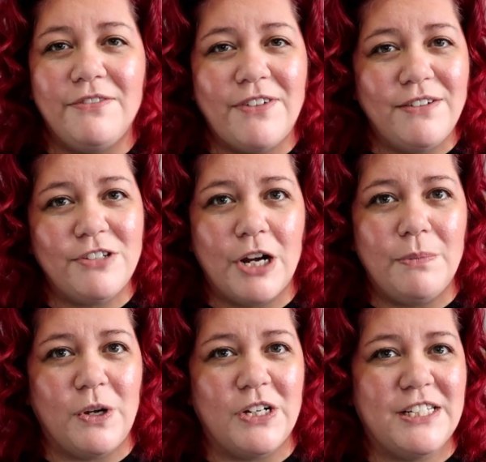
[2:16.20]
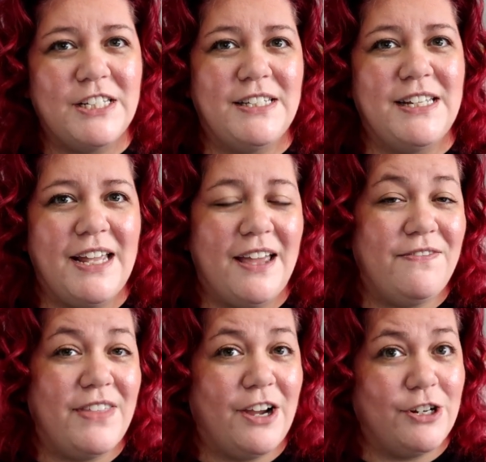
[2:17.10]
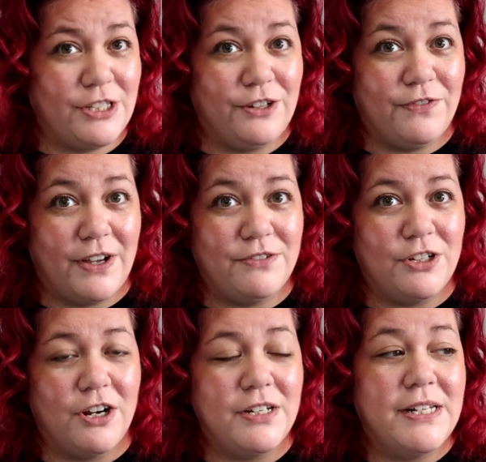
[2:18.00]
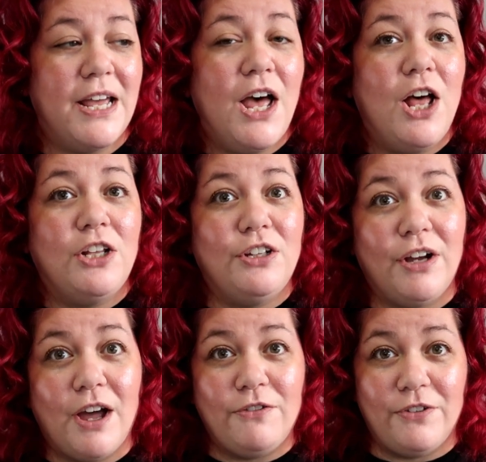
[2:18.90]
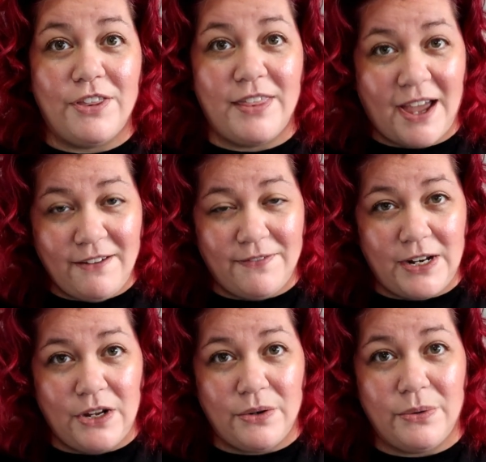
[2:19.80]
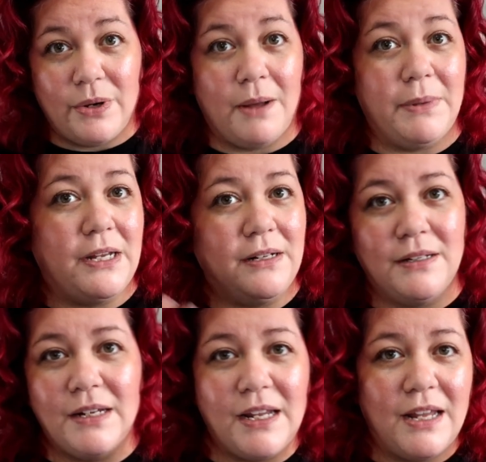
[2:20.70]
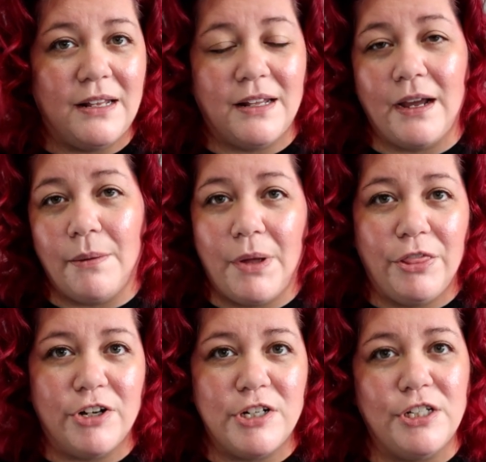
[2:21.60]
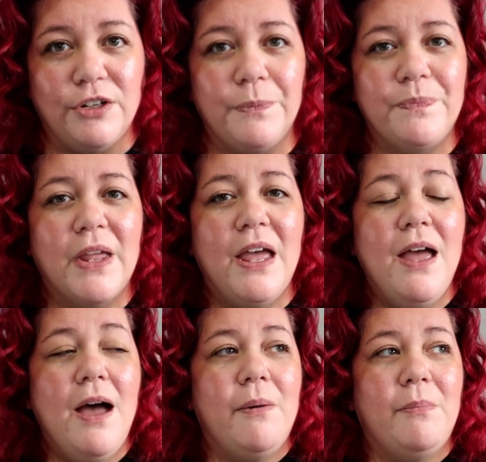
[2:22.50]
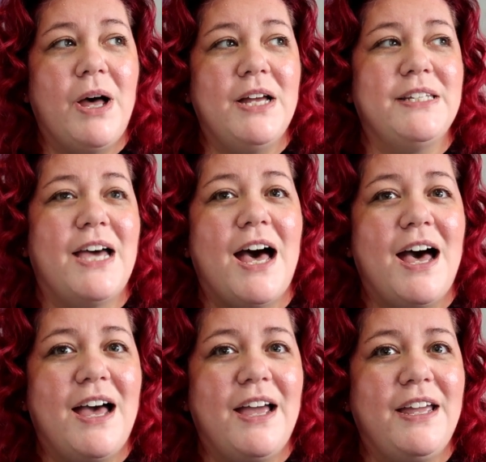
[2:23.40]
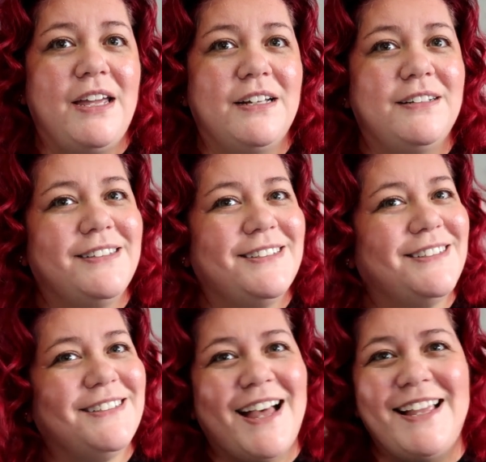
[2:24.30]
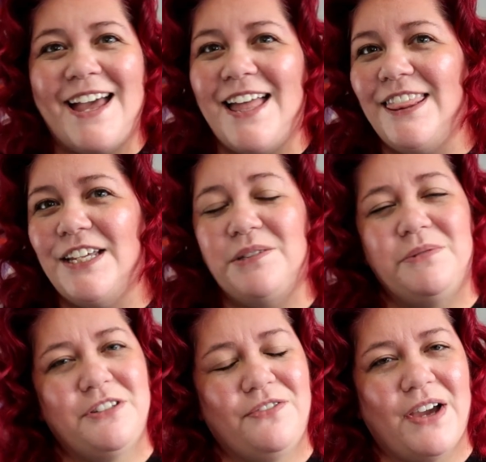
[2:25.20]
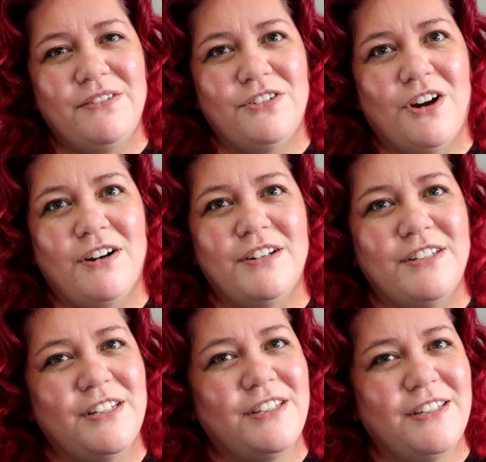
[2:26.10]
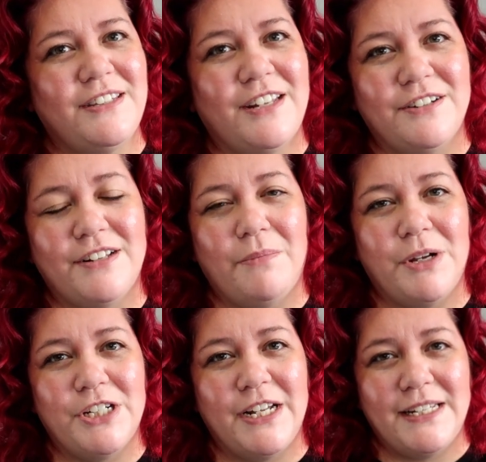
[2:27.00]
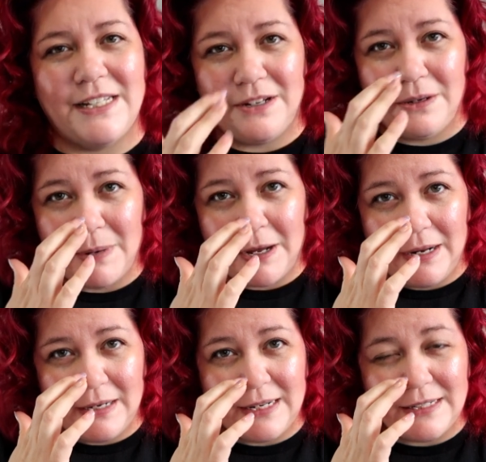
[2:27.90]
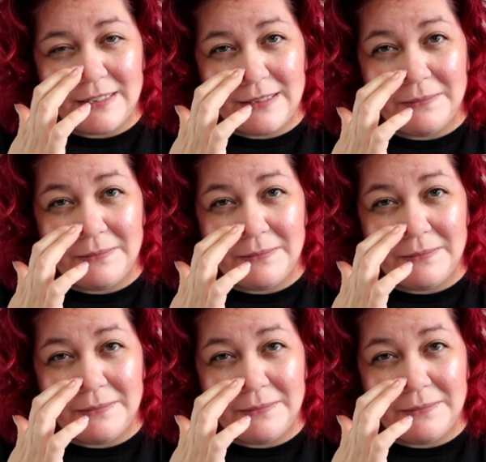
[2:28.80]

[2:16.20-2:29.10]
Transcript: five-star books to see if they are still five stars. Look out for that video coming in like a month or two. But I Again, this one's five stars. There's not much I can tell you about it. It's